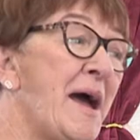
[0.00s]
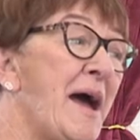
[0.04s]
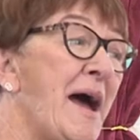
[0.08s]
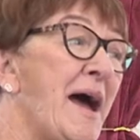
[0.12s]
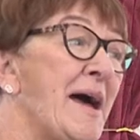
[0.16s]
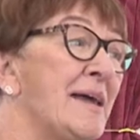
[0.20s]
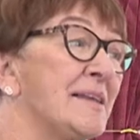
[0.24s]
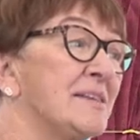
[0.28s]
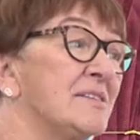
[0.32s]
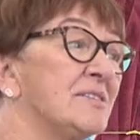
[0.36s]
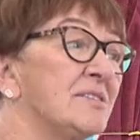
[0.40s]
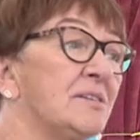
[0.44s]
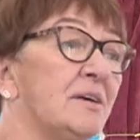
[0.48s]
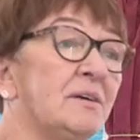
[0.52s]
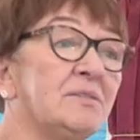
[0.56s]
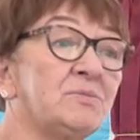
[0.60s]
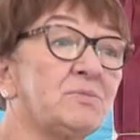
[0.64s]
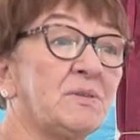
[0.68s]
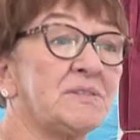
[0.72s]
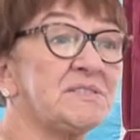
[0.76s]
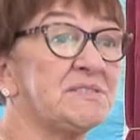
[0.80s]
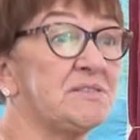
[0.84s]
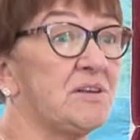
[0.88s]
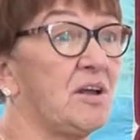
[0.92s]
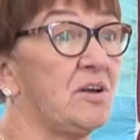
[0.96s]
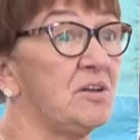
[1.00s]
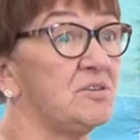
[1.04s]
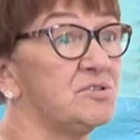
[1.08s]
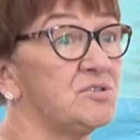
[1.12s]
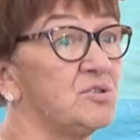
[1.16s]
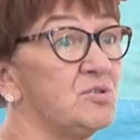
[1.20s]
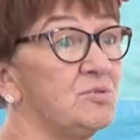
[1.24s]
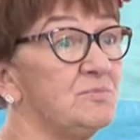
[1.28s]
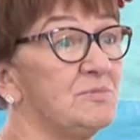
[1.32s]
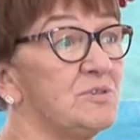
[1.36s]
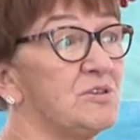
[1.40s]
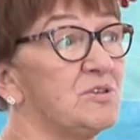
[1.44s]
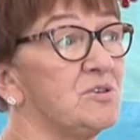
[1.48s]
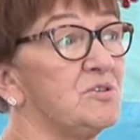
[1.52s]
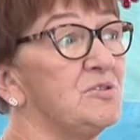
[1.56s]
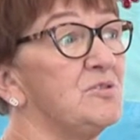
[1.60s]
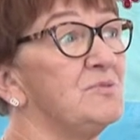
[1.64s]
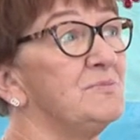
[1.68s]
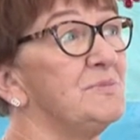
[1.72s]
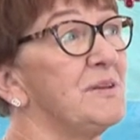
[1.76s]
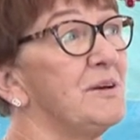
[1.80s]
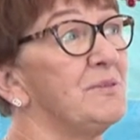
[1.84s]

And it wasn't all doom and gloom.